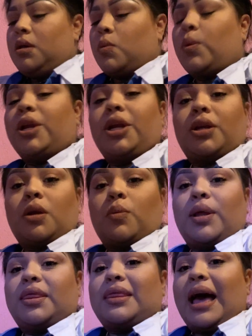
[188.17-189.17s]
When you're done
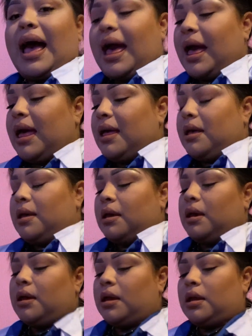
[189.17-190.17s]
with
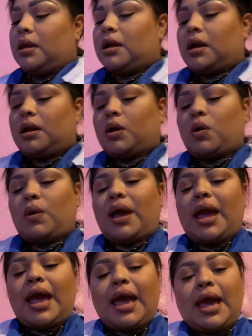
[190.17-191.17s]
that, you're going to go
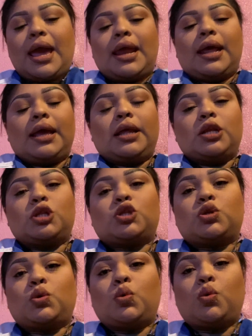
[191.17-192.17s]
ahead and
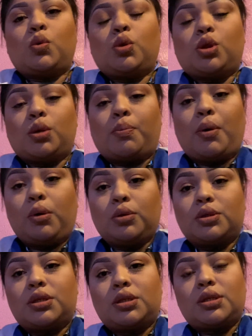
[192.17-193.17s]
do the
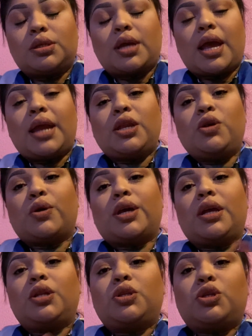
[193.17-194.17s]
pulse. And you
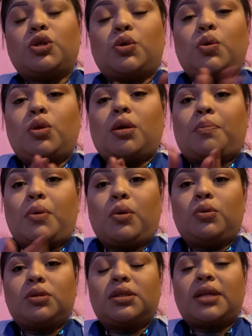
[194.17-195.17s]
can do the
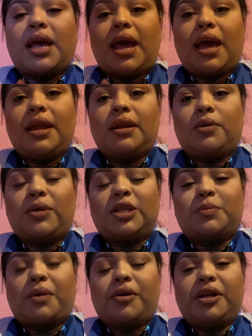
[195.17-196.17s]
pulse and the
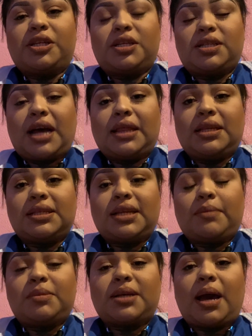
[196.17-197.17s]
respirations at the
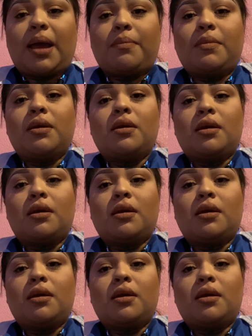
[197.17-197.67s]
same time.